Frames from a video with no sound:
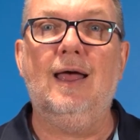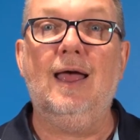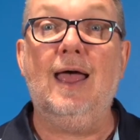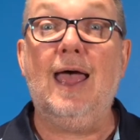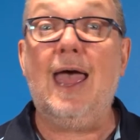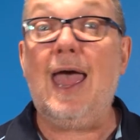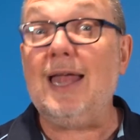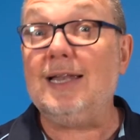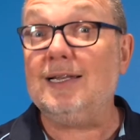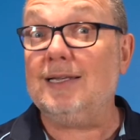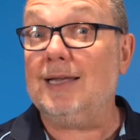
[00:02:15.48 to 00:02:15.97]

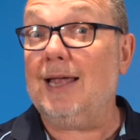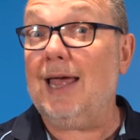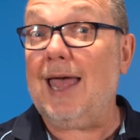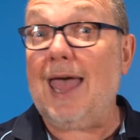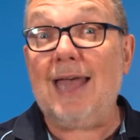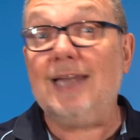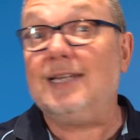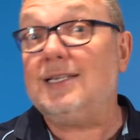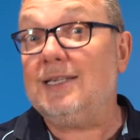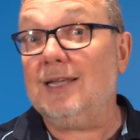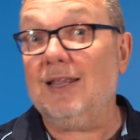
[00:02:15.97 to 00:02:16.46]
And
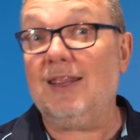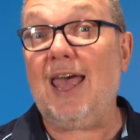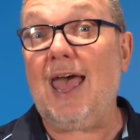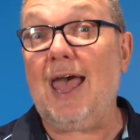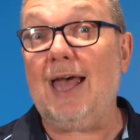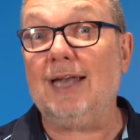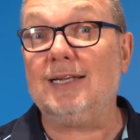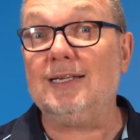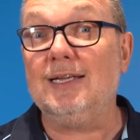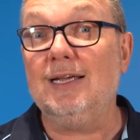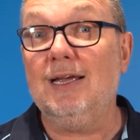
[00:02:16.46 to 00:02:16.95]
add to
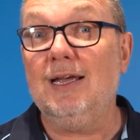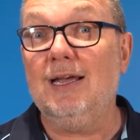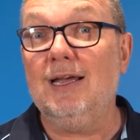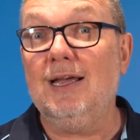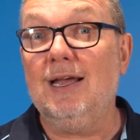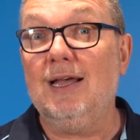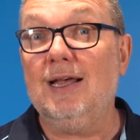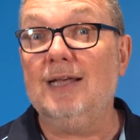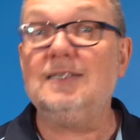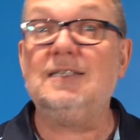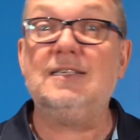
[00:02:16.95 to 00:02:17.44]
that,
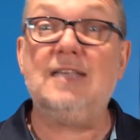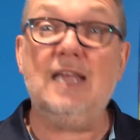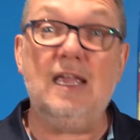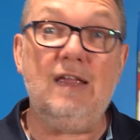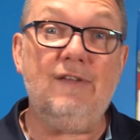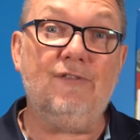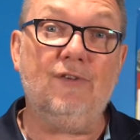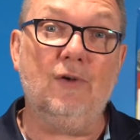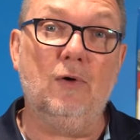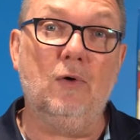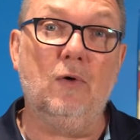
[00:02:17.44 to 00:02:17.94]
a
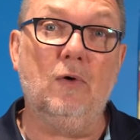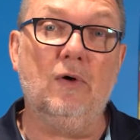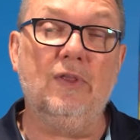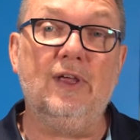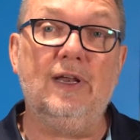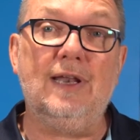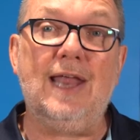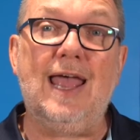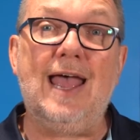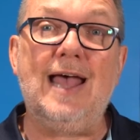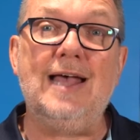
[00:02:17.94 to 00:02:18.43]
seafloor
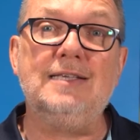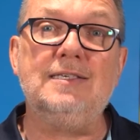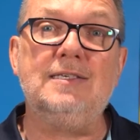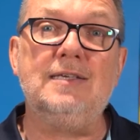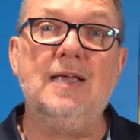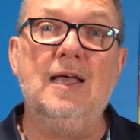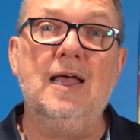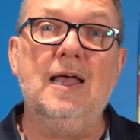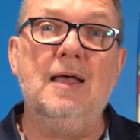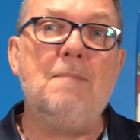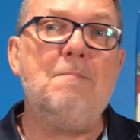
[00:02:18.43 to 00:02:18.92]
that has
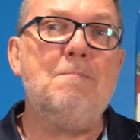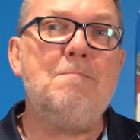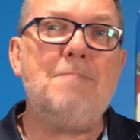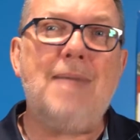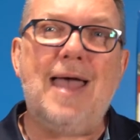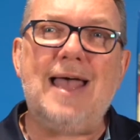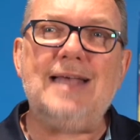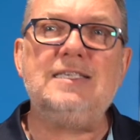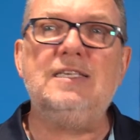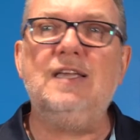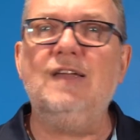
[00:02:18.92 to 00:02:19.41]

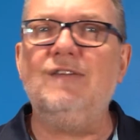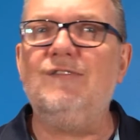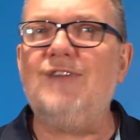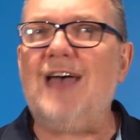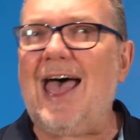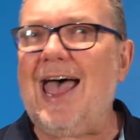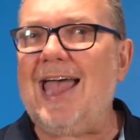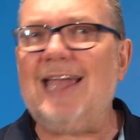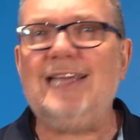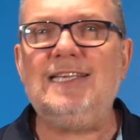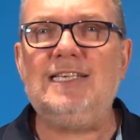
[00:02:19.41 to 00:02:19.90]
massive
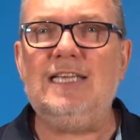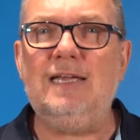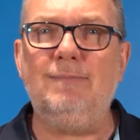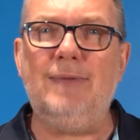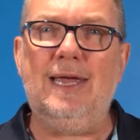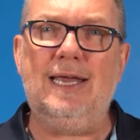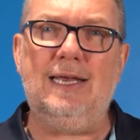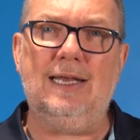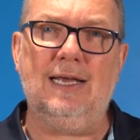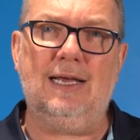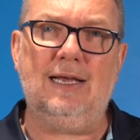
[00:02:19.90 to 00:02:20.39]

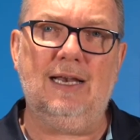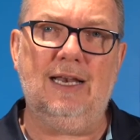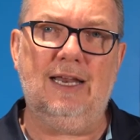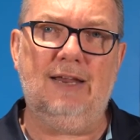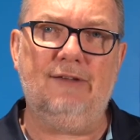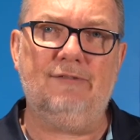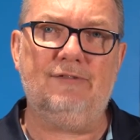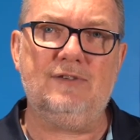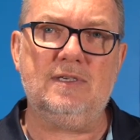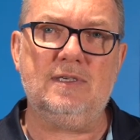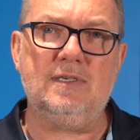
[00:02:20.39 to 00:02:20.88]
80-metre
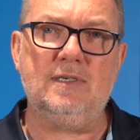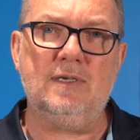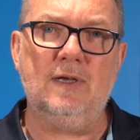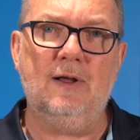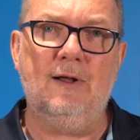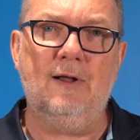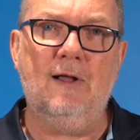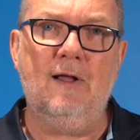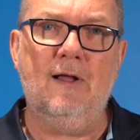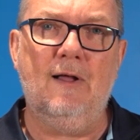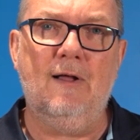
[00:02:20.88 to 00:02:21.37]
cliffs,
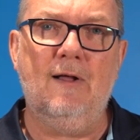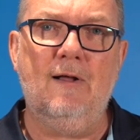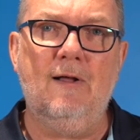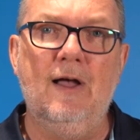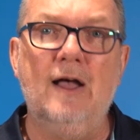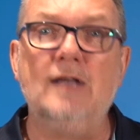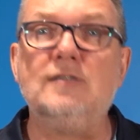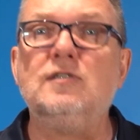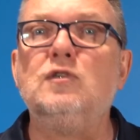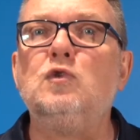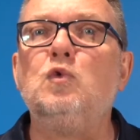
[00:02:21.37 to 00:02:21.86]

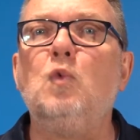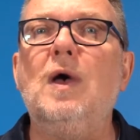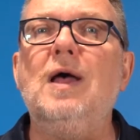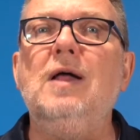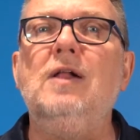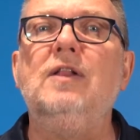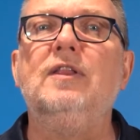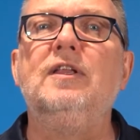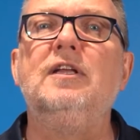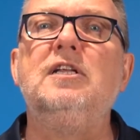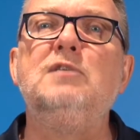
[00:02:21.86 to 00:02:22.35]
a
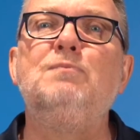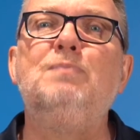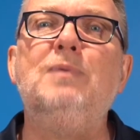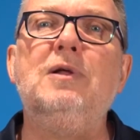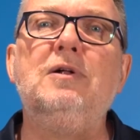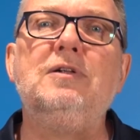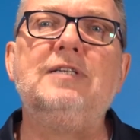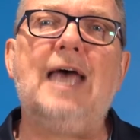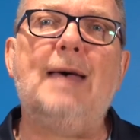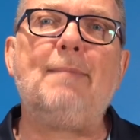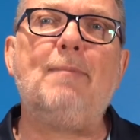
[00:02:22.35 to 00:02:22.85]
swell that is
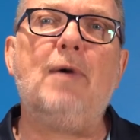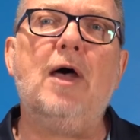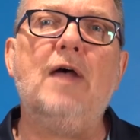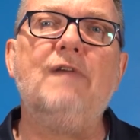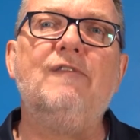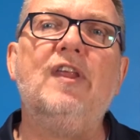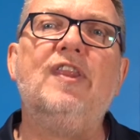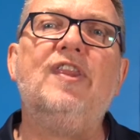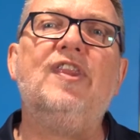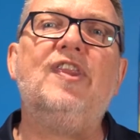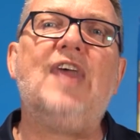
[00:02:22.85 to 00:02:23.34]
built up
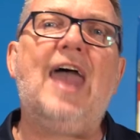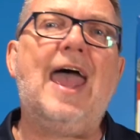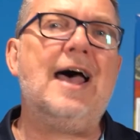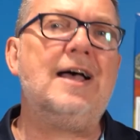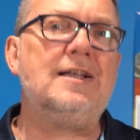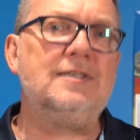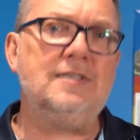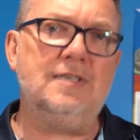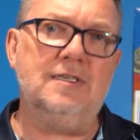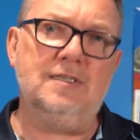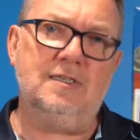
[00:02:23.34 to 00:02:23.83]
over
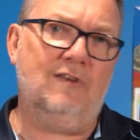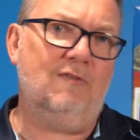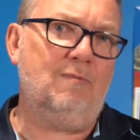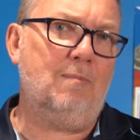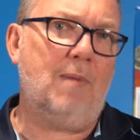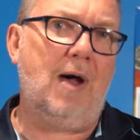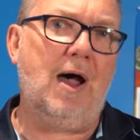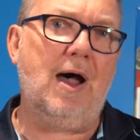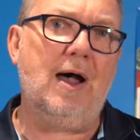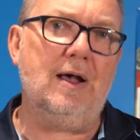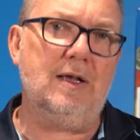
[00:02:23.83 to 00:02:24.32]
thousands of
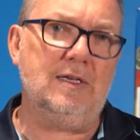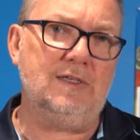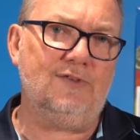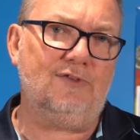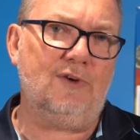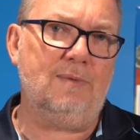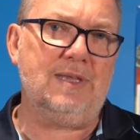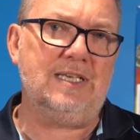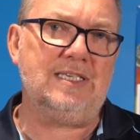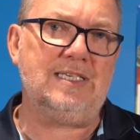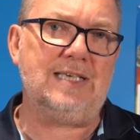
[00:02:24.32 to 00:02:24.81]
miles
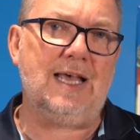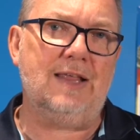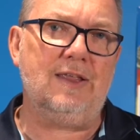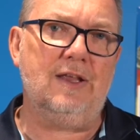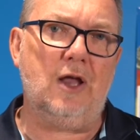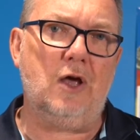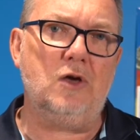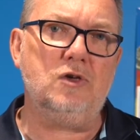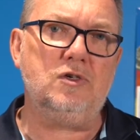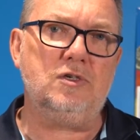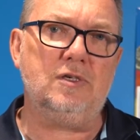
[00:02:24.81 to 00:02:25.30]
from the Southern
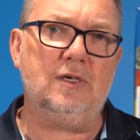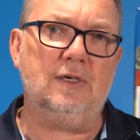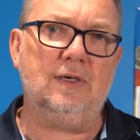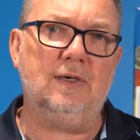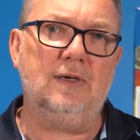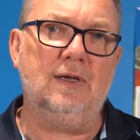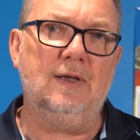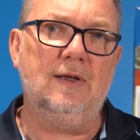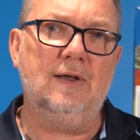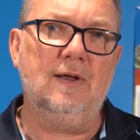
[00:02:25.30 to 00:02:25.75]
Ocean,